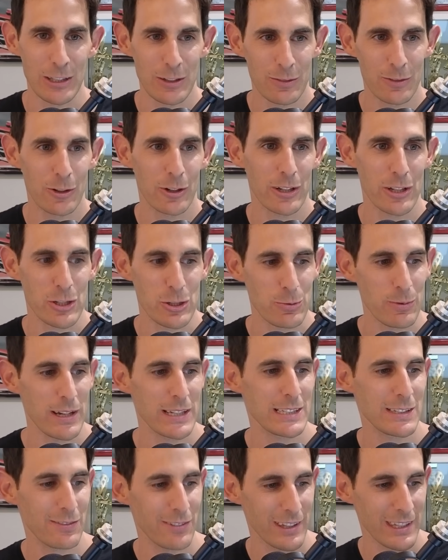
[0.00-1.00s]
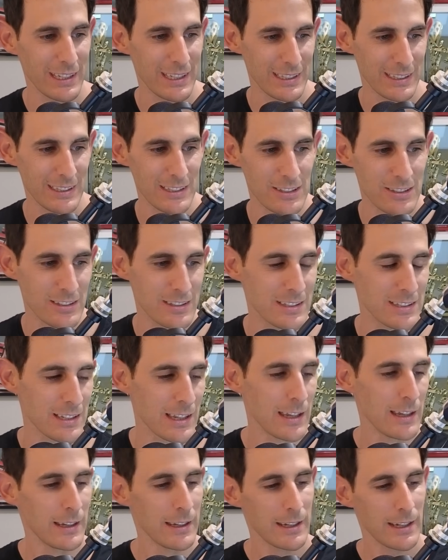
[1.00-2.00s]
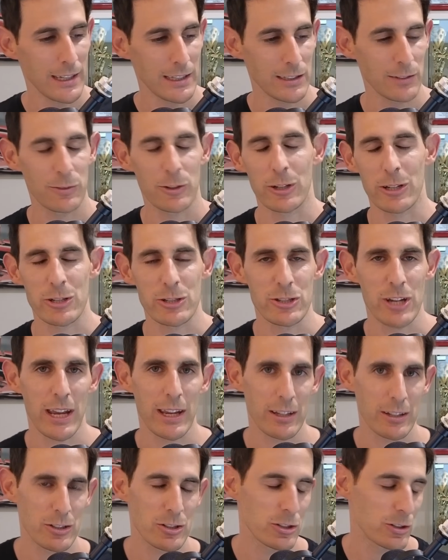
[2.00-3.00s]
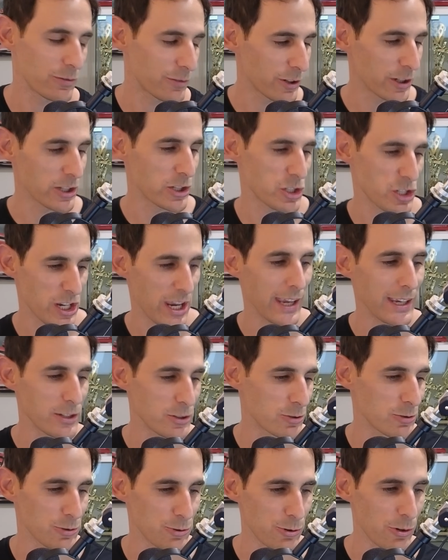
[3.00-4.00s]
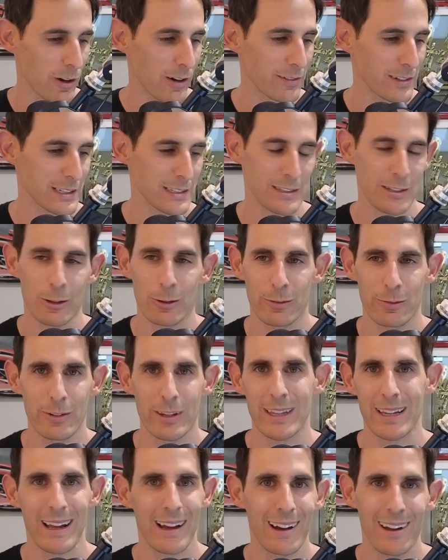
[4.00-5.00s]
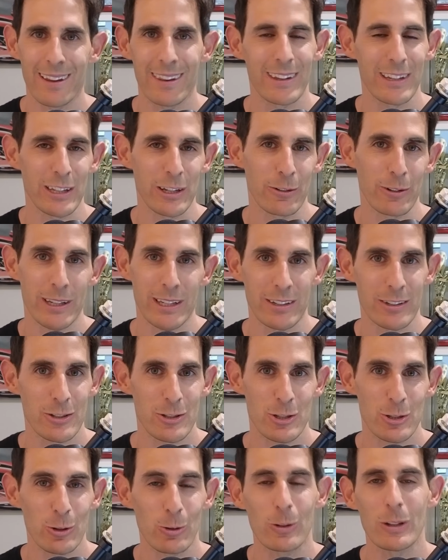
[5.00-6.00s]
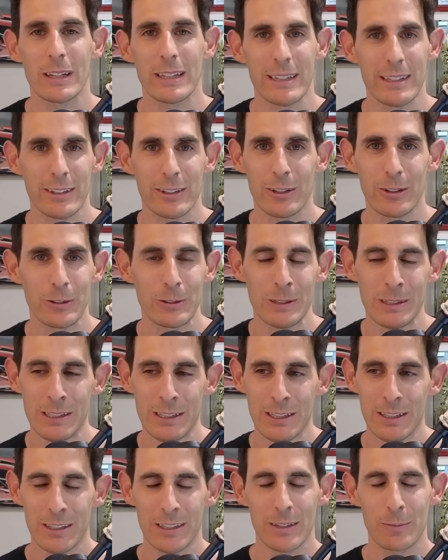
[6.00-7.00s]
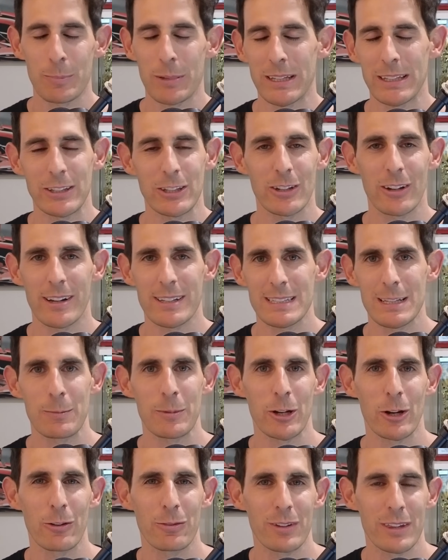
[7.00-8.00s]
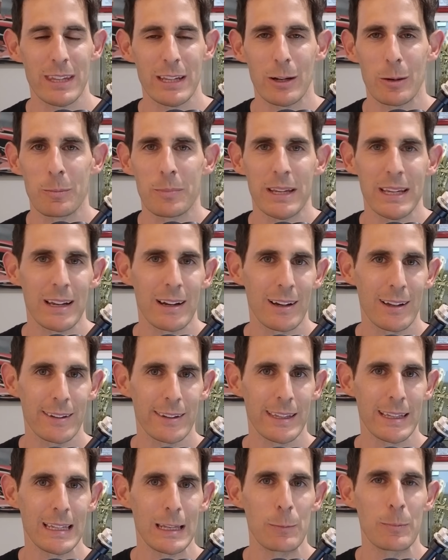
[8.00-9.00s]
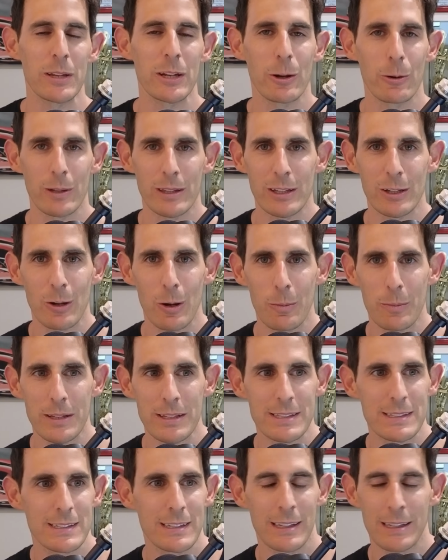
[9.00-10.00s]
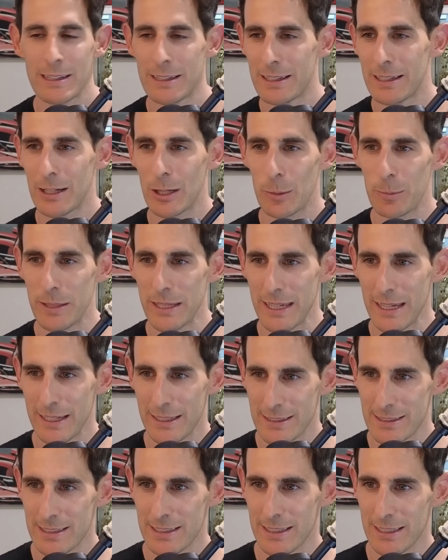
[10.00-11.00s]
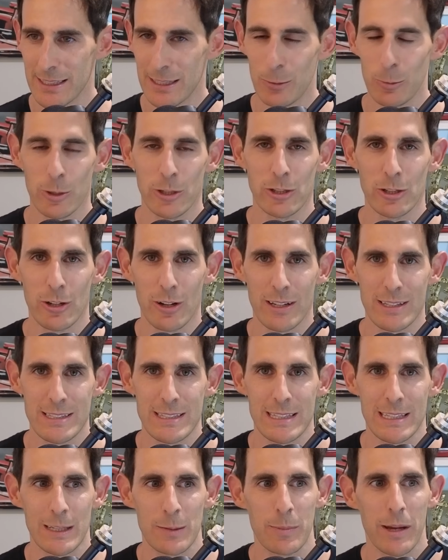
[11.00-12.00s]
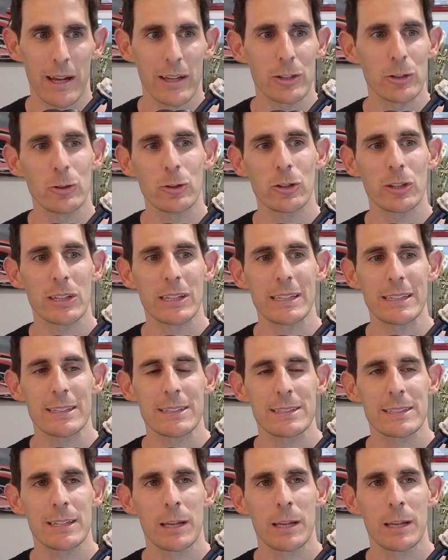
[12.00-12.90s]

got to dress for the conditions, and you've got to change your driving style for the car that you're in. Surely, no? But you guys let me know if you think I'm being hard there. Let me know in the comments. I'll be keen to hear what you guys think about Yuki's